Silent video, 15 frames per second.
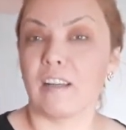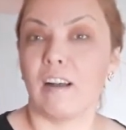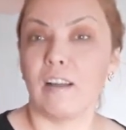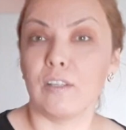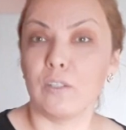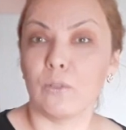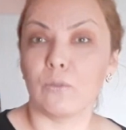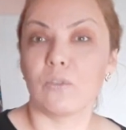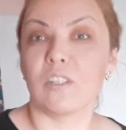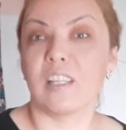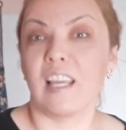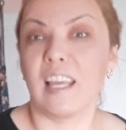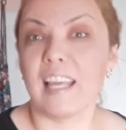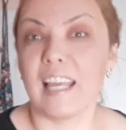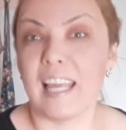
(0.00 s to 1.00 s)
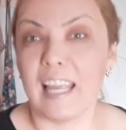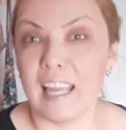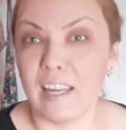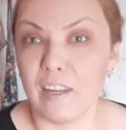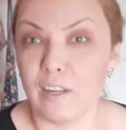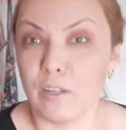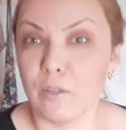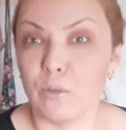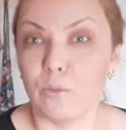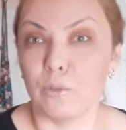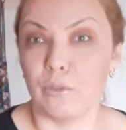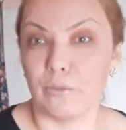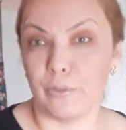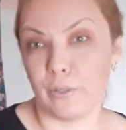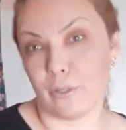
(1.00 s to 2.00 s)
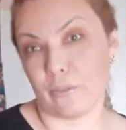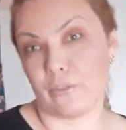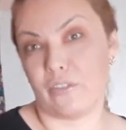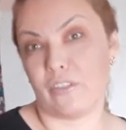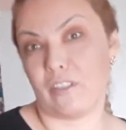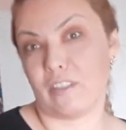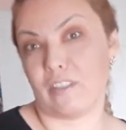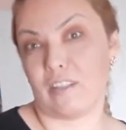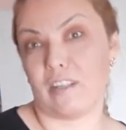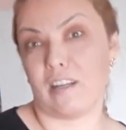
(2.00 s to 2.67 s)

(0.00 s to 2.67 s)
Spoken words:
cannot say any good words.